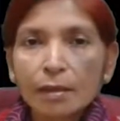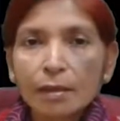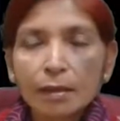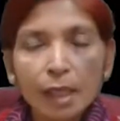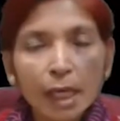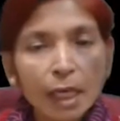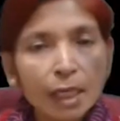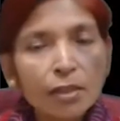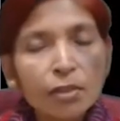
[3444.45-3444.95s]

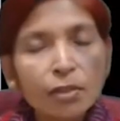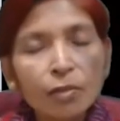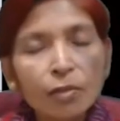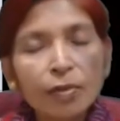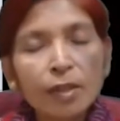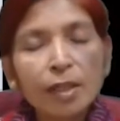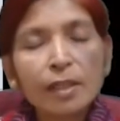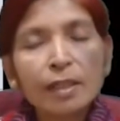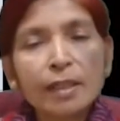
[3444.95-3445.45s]
then you
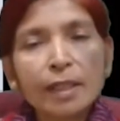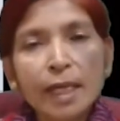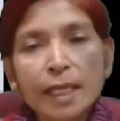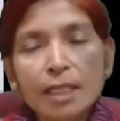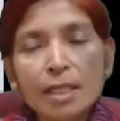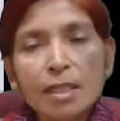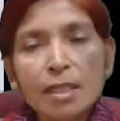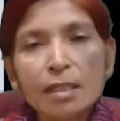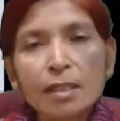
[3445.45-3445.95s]
will
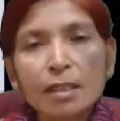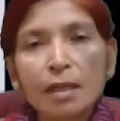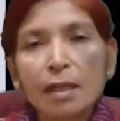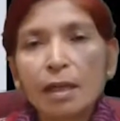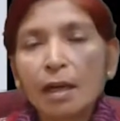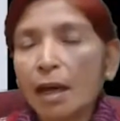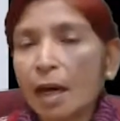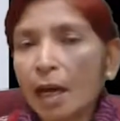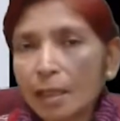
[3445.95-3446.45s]
get
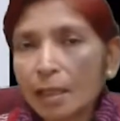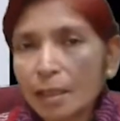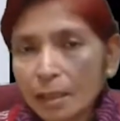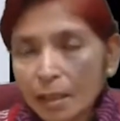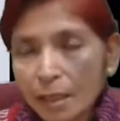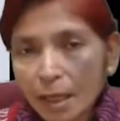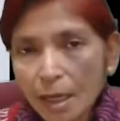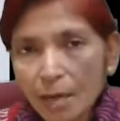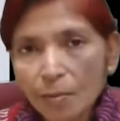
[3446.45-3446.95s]

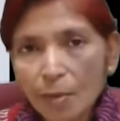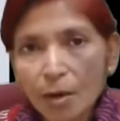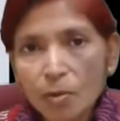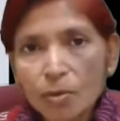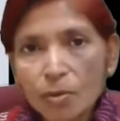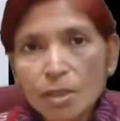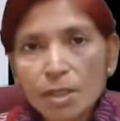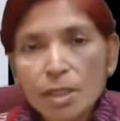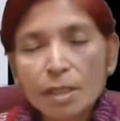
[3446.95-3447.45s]
higher
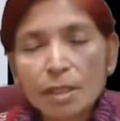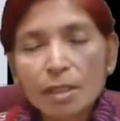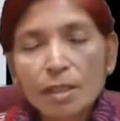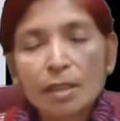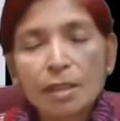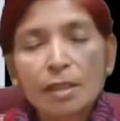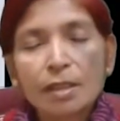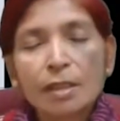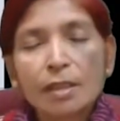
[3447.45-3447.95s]
amount
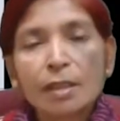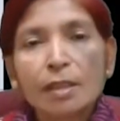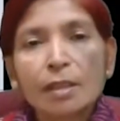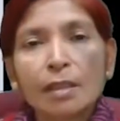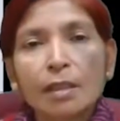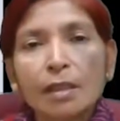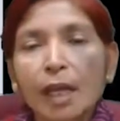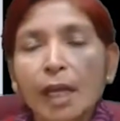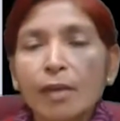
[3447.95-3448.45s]

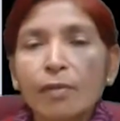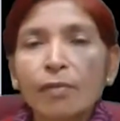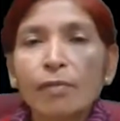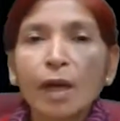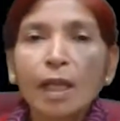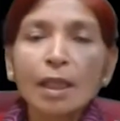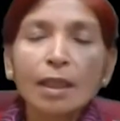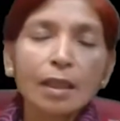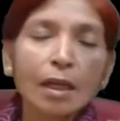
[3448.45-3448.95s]
like
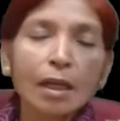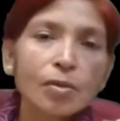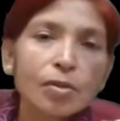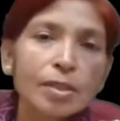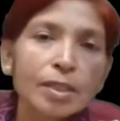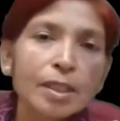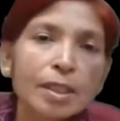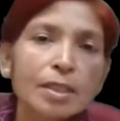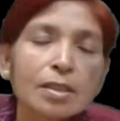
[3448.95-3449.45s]

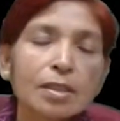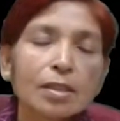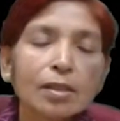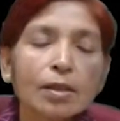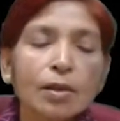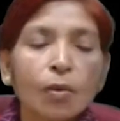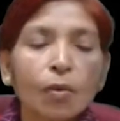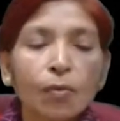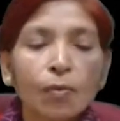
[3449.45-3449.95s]

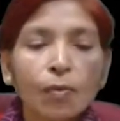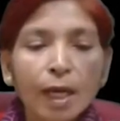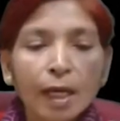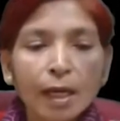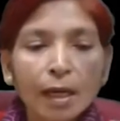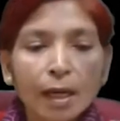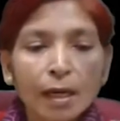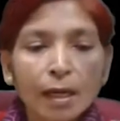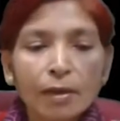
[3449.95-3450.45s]

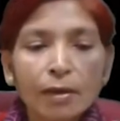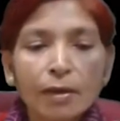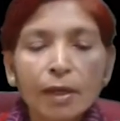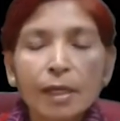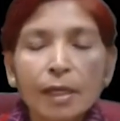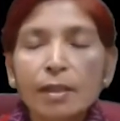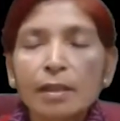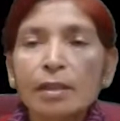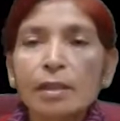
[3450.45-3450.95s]

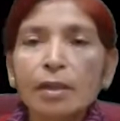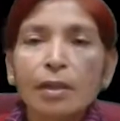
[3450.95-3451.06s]
$1,100.